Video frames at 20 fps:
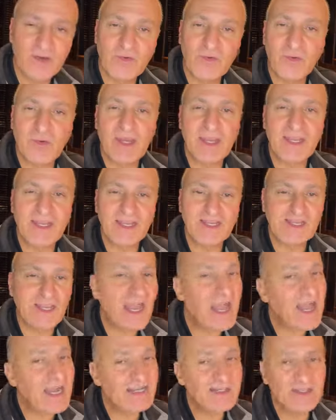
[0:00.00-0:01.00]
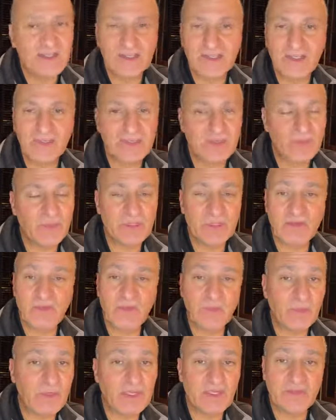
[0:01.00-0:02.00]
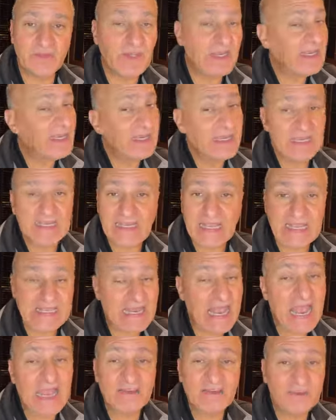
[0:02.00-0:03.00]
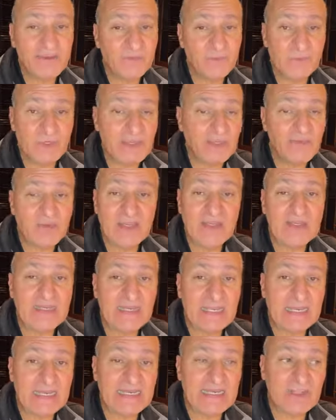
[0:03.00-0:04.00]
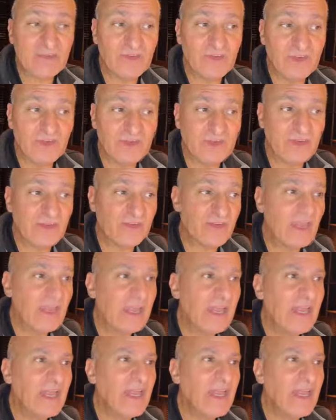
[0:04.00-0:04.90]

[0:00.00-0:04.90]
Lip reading: creating a toxin that does something different, because it hasn't been invented yet. It doesn't exist.